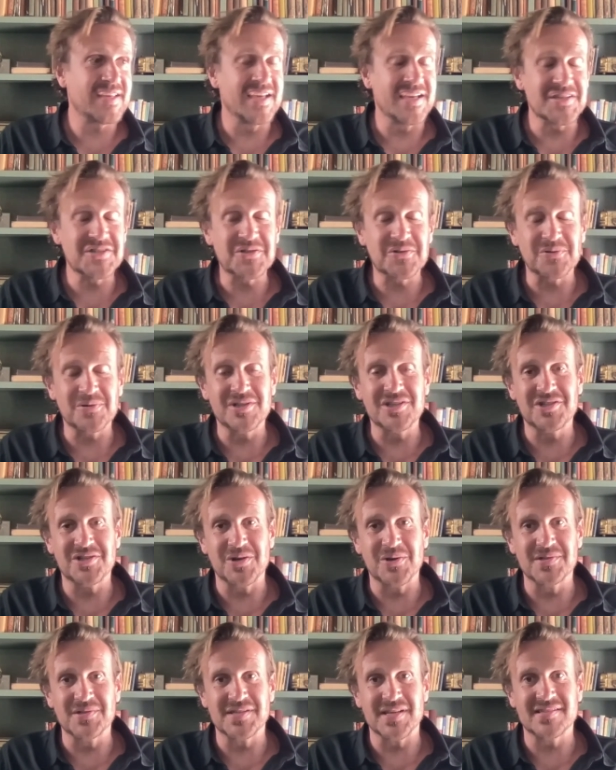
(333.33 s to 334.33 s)
history
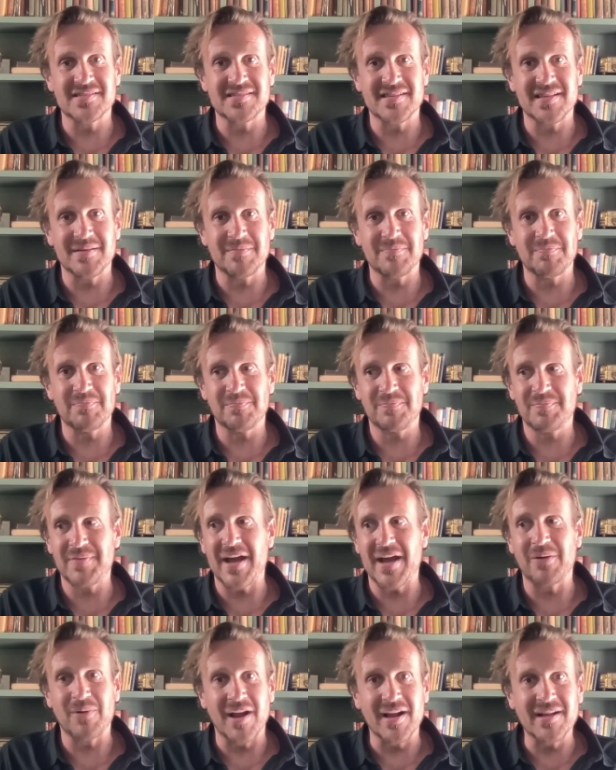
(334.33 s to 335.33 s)
shows us that
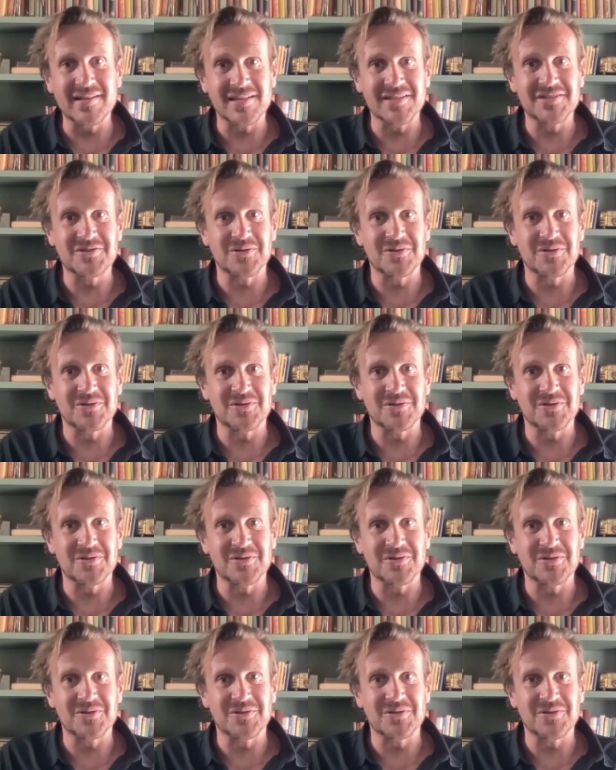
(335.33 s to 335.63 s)
Pat Riley